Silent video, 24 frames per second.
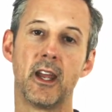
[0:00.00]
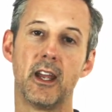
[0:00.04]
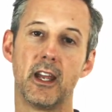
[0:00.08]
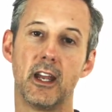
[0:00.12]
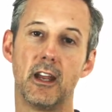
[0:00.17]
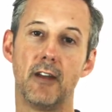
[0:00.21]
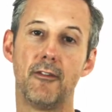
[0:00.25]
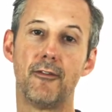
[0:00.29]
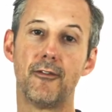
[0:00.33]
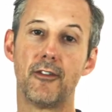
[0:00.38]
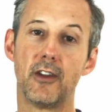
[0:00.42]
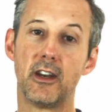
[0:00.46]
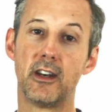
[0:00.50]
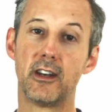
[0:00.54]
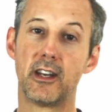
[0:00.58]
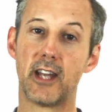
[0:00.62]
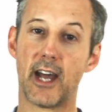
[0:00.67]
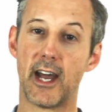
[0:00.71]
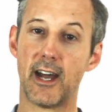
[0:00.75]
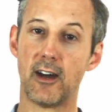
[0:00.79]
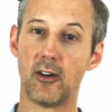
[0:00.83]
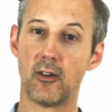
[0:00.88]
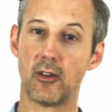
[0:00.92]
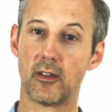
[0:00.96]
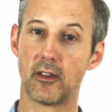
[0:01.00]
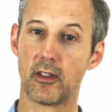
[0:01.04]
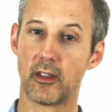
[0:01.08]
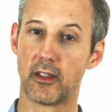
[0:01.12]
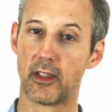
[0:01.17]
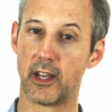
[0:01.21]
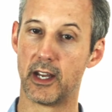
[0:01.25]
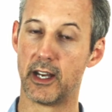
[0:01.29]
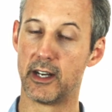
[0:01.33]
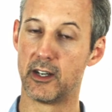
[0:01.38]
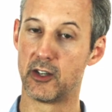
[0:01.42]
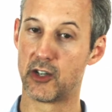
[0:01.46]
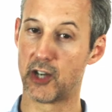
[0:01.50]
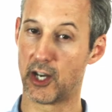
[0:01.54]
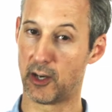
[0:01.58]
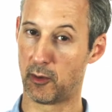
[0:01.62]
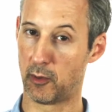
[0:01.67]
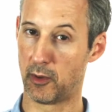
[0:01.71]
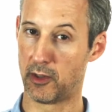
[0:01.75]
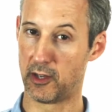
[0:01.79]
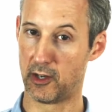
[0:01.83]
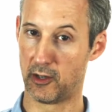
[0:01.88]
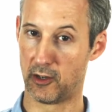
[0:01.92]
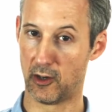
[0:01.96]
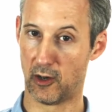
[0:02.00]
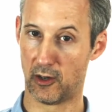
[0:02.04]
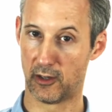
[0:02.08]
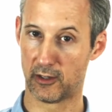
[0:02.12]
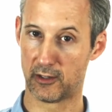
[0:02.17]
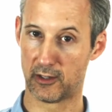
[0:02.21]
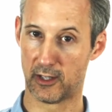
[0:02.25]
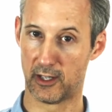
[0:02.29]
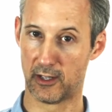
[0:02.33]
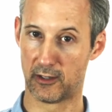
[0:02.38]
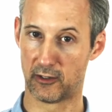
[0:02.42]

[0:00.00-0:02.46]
If in doubt, then check with your doctor.